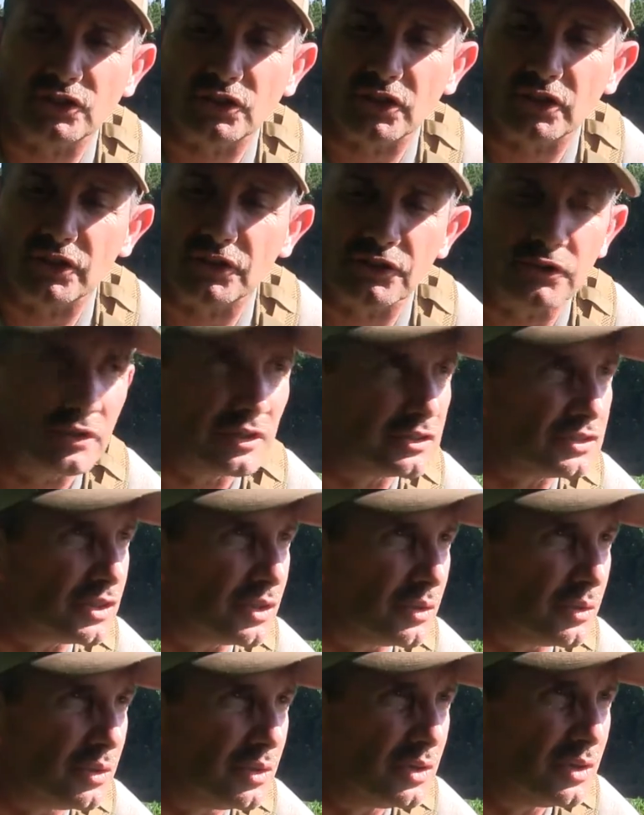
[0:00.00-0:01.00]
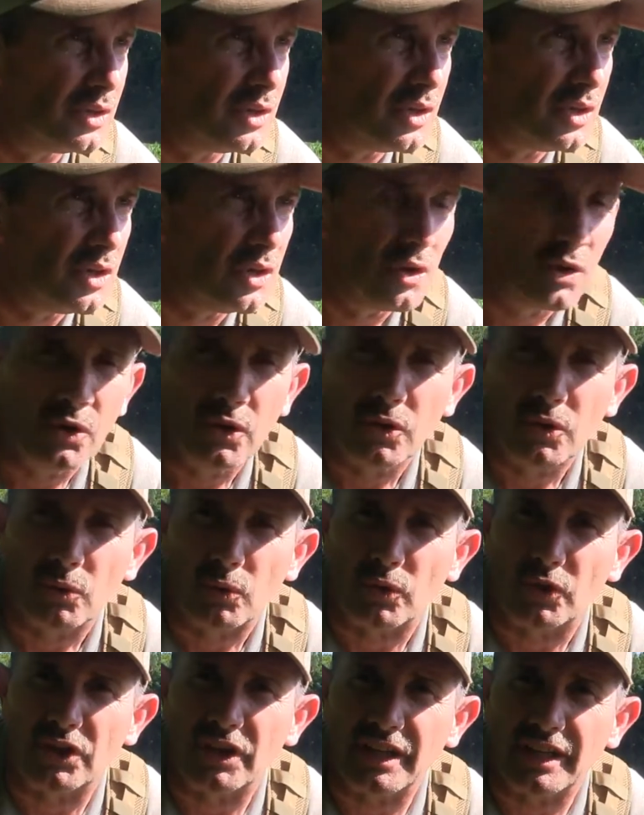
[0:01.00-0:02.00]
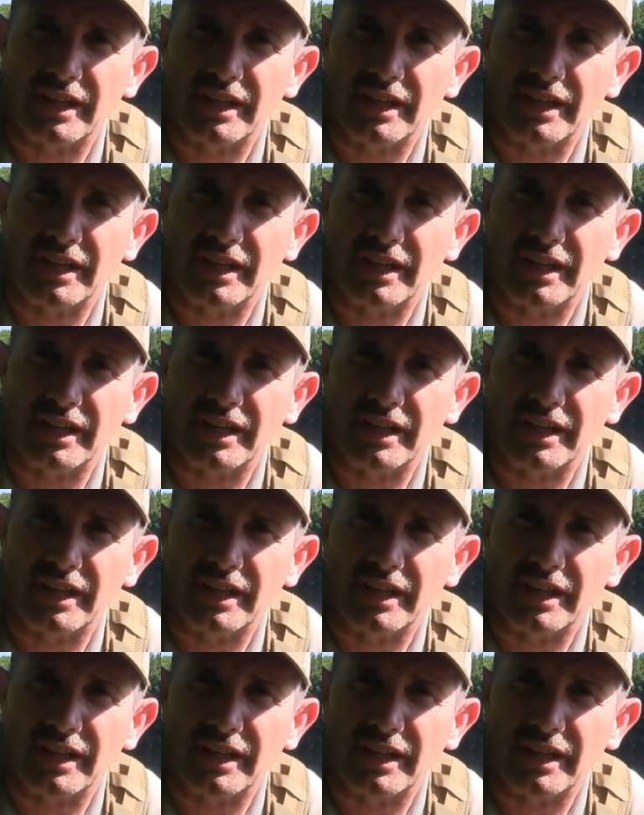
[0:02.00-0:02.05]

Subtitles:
going to do it, so we're going